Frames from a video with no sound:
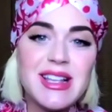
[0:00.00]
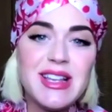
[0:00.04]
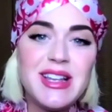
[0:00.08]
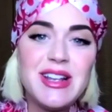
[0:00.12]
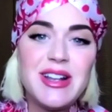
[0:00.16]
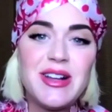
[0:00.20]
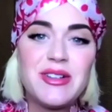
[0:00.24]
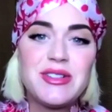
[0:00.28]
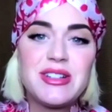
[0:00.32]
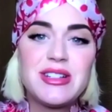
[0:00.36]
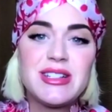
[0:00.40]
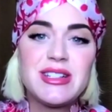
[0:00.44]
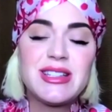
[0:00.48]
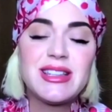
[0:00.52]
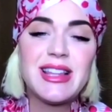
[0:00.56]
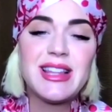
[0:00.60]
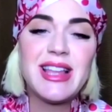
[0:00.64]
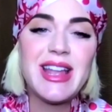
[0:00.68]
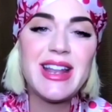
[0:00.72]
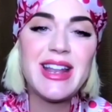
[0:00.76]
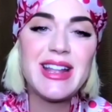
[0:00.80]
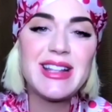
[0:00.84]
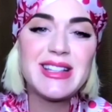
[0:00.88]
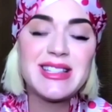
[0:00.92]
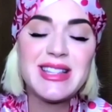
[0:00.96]
you know, just
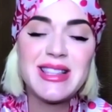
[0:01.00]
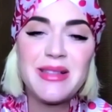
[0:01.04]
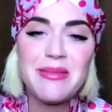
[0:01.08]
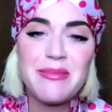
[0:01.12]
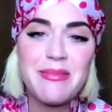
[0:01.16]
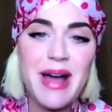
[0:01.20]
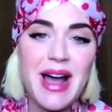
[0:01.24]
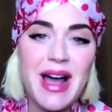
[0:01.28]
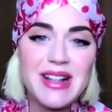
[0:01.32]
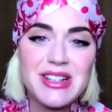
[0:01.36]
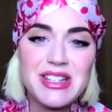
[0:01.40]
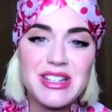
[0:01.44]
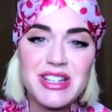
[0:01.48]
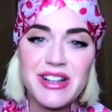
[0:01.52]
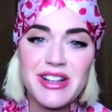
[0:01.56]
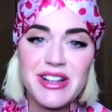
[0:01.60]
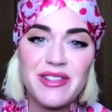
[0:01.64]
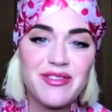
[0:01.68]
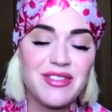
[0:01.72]
lean into the magic